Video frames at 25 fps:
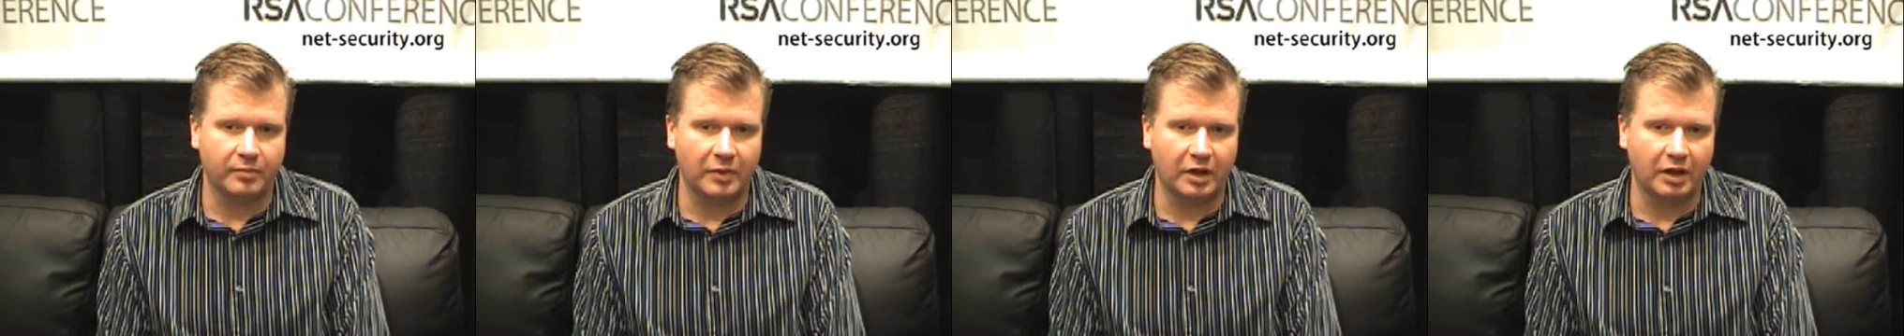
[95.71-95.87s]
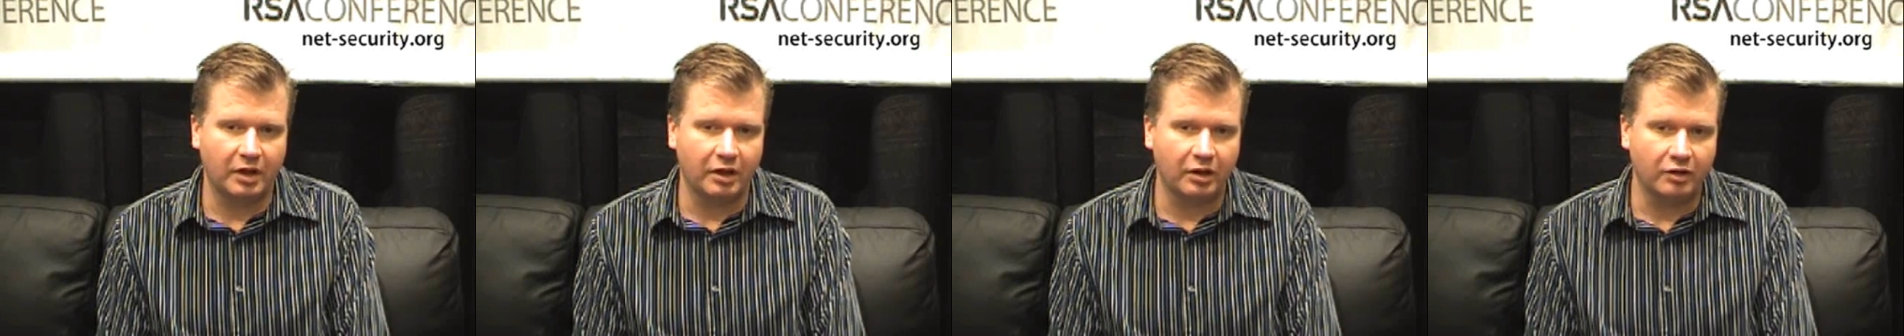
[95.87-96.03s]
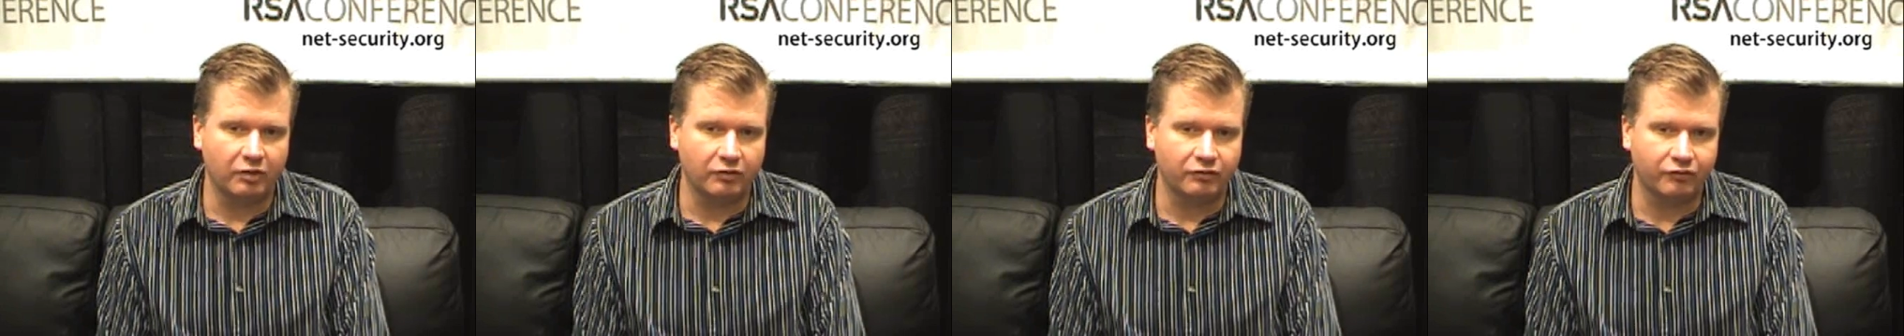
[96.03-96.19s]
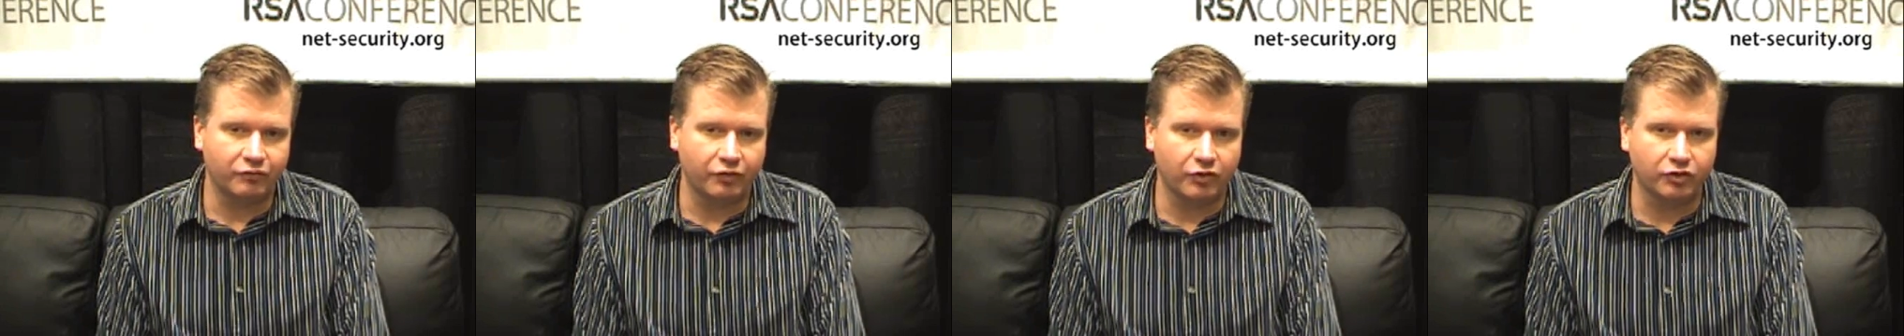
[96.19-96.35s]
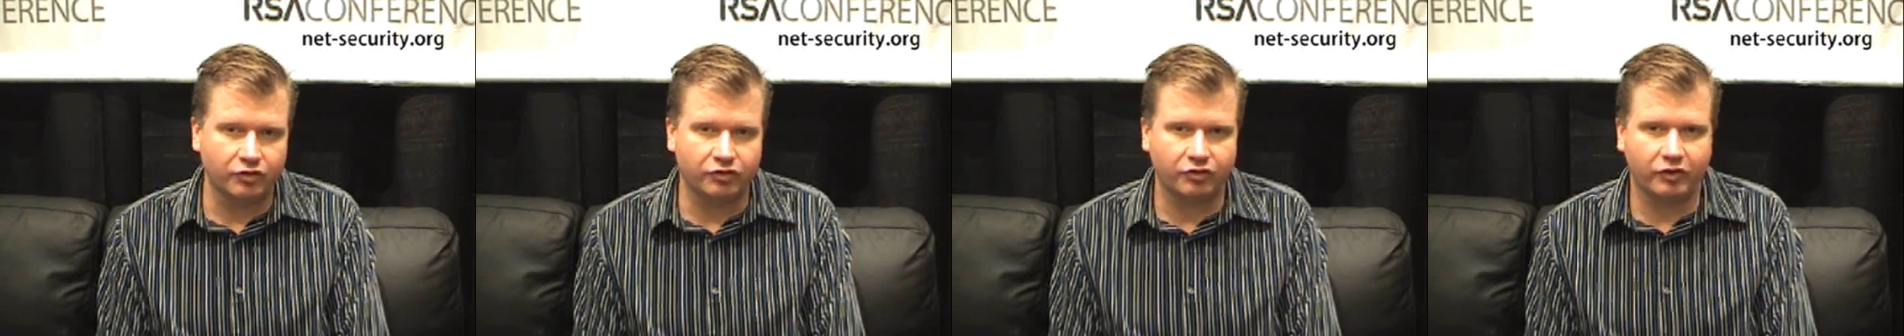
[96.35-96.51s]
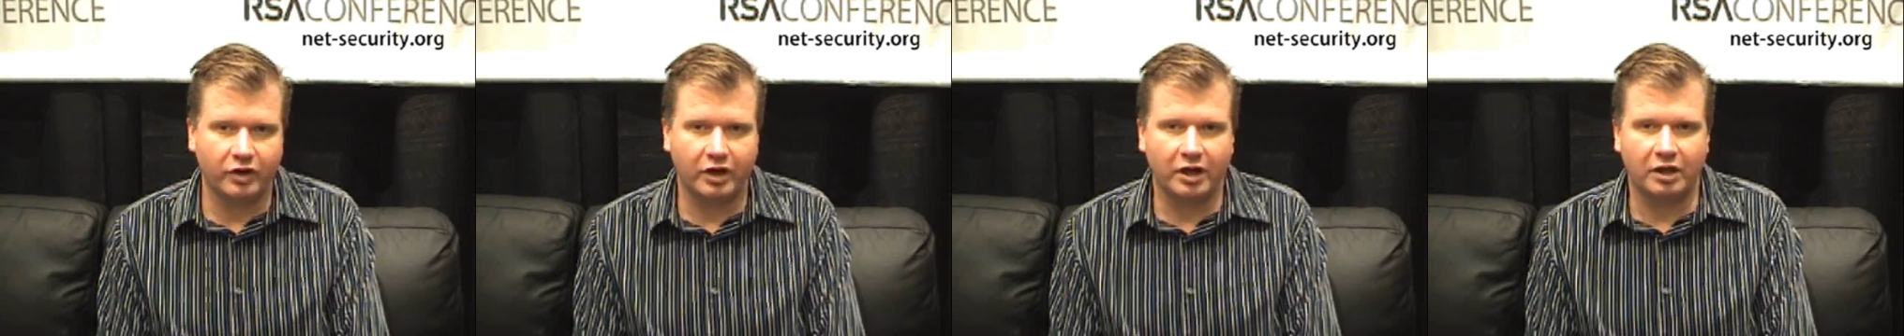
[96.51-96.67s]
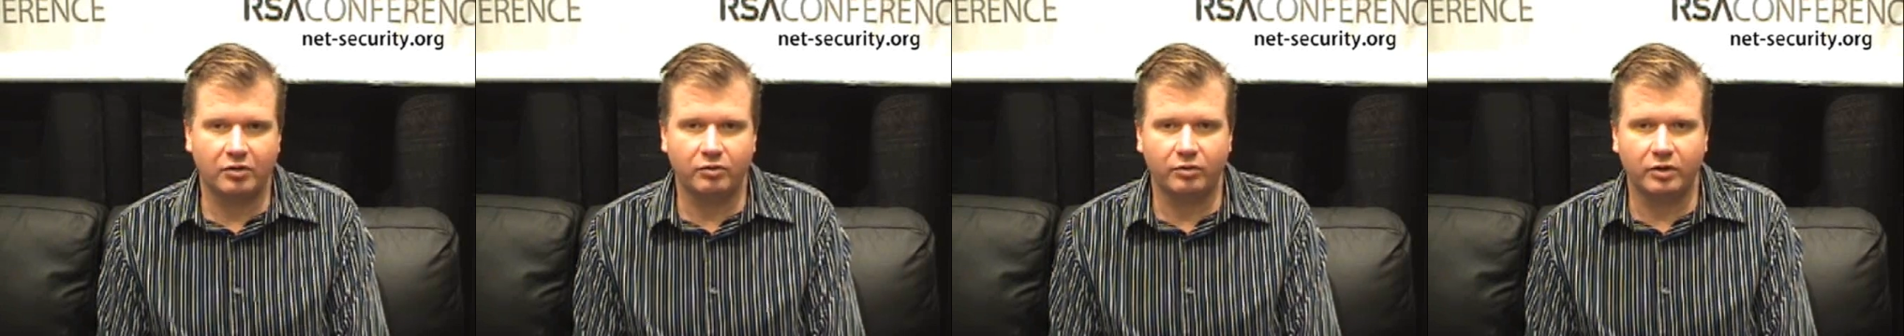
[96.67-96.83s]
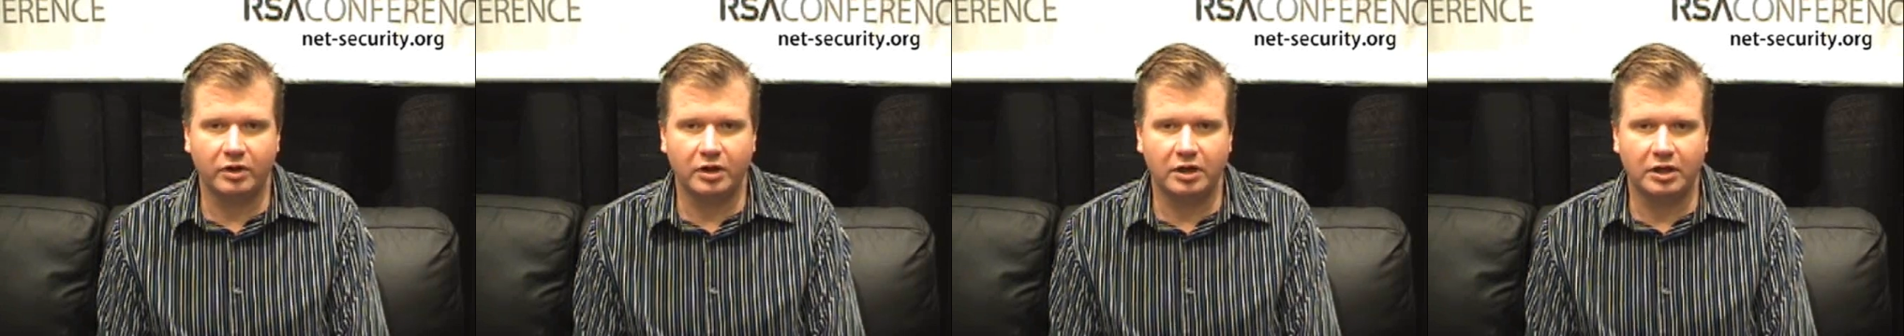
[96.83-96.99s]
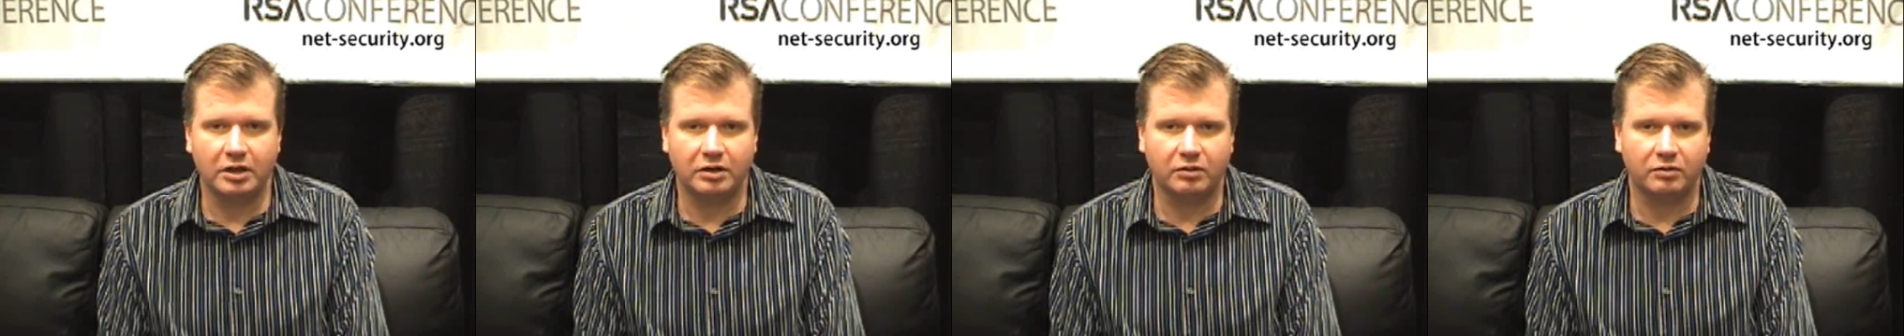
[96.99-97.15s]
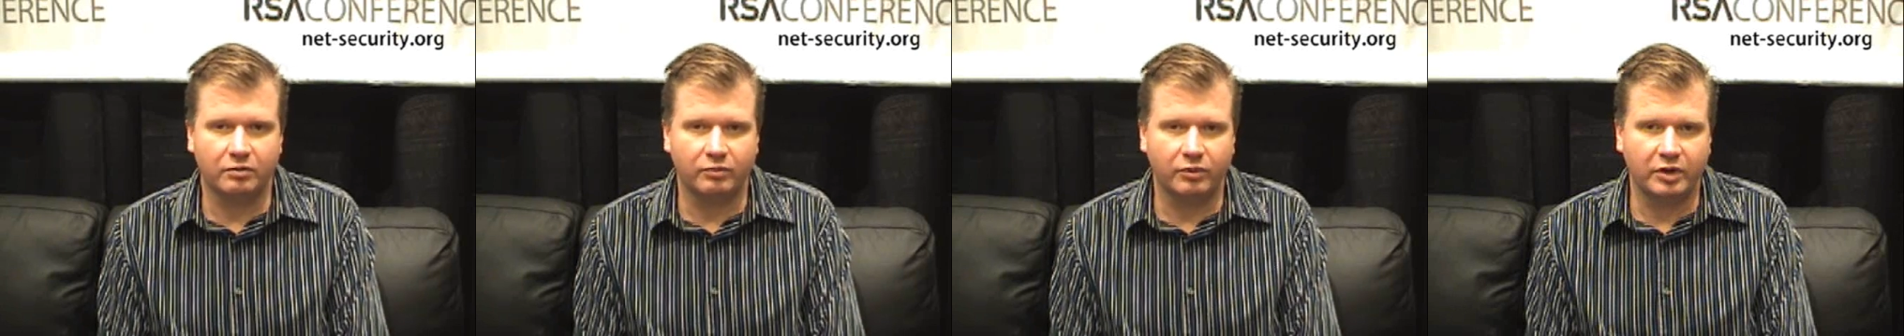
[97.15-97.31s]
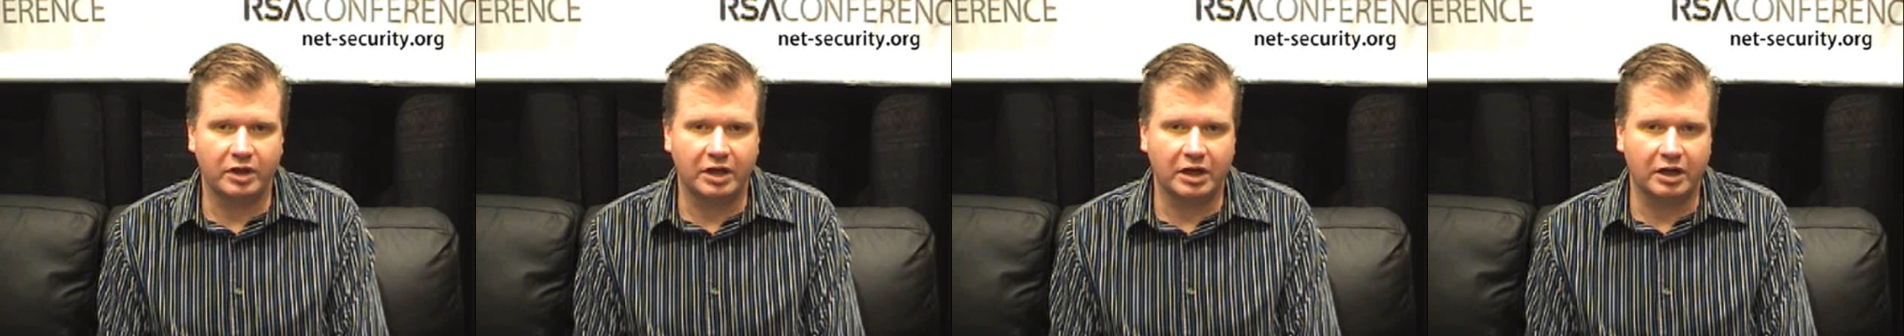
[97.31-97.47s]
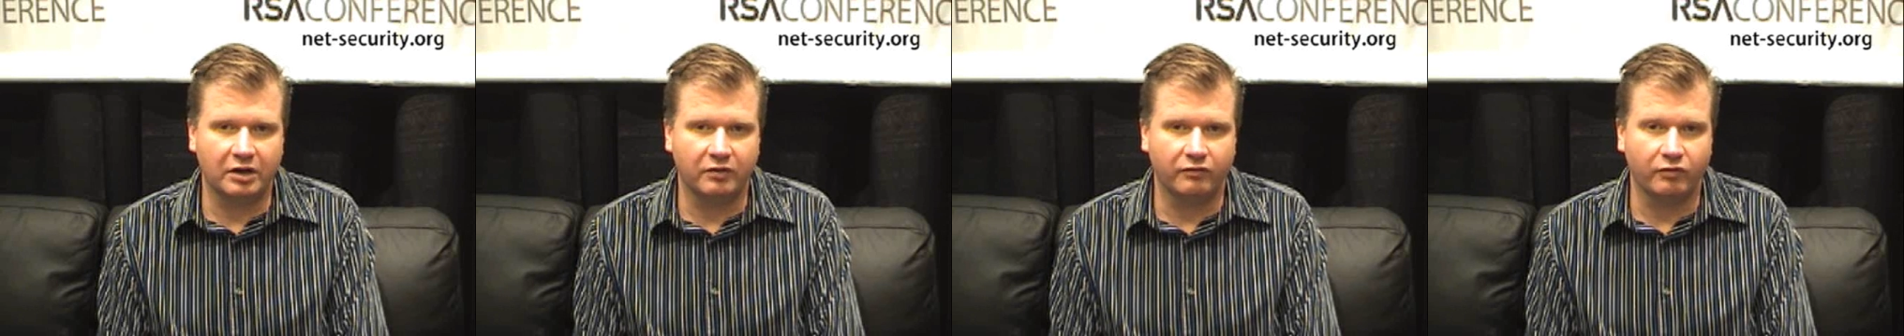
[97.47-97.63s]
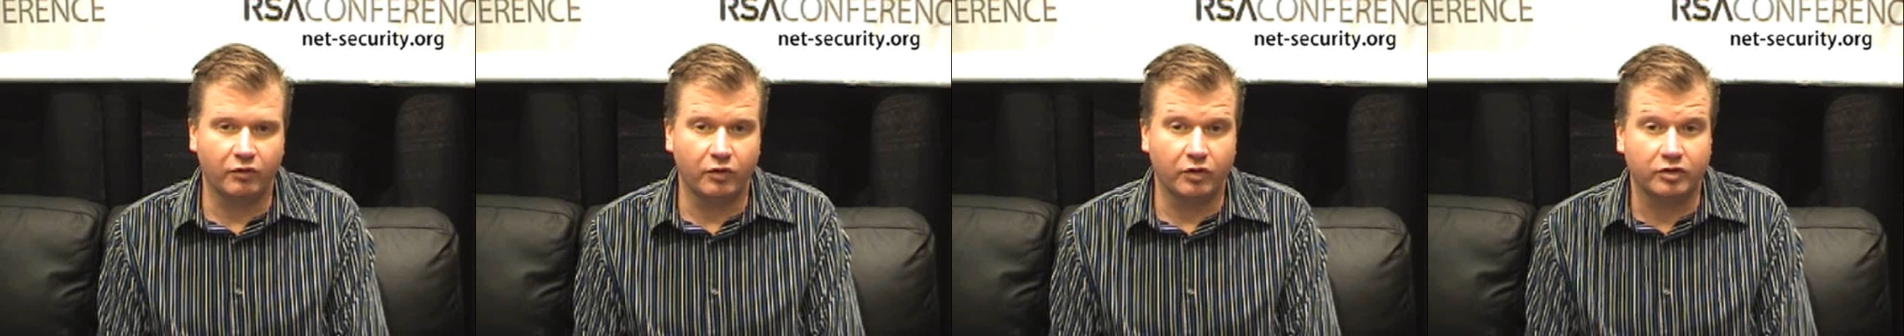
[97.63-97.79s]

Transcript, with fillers: in the first day we kind of